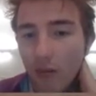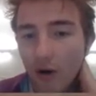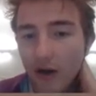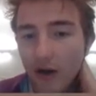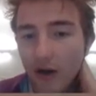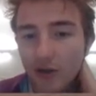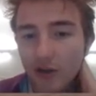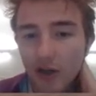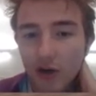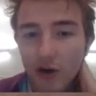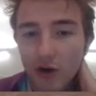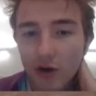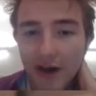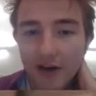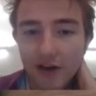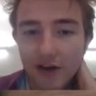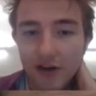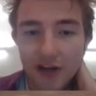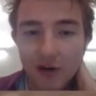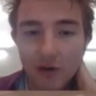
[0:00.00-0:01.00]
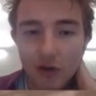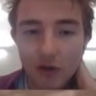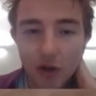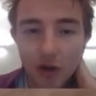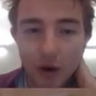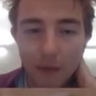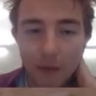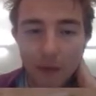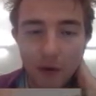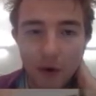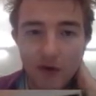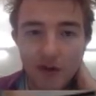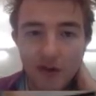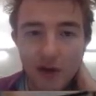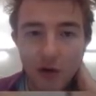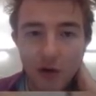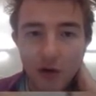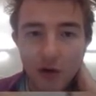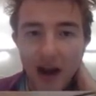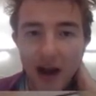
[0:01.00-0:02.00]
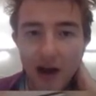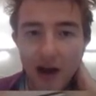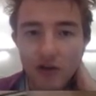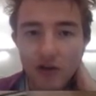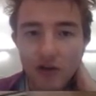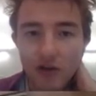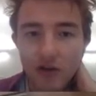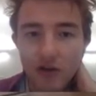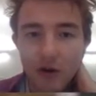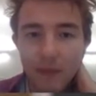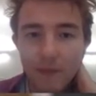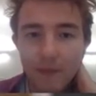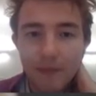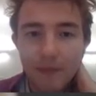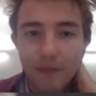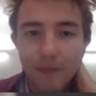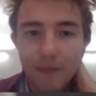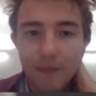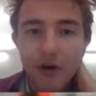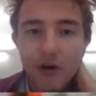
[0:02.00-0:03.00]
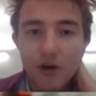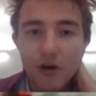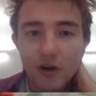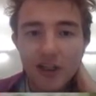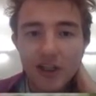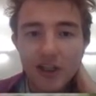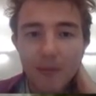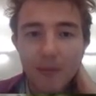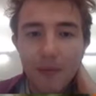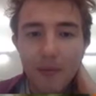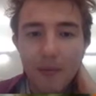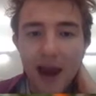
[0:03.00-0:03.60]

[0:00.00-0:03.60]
but it's a 2.HC or 2.Pro as they're called now, so it's not terrible.